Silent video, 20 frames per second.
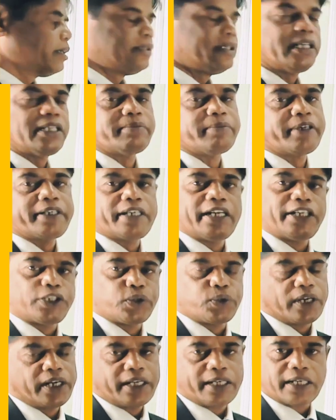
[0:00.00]
That is material
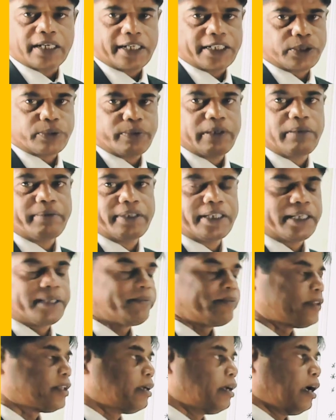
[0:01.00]
to licorice will be
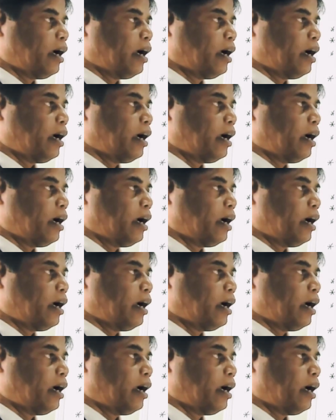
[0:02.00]
there,